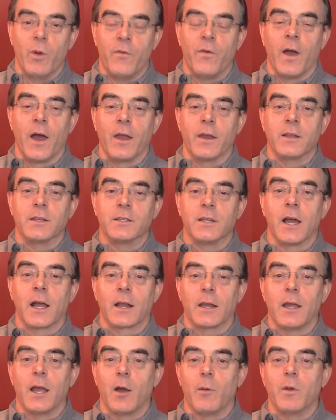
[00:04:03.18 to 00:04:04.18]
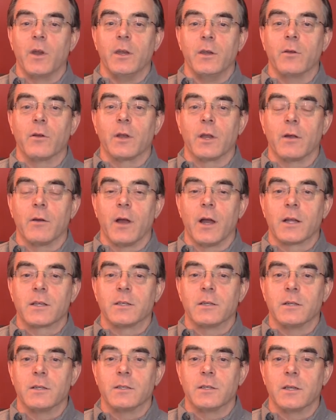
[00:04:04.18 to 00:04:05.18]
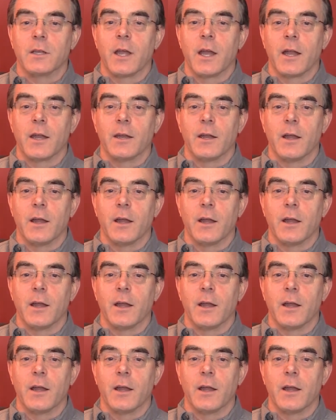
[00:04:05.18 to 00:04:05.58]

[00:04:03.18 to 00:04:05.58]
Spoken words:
We've had exactly how many nuclear accidents in Canada.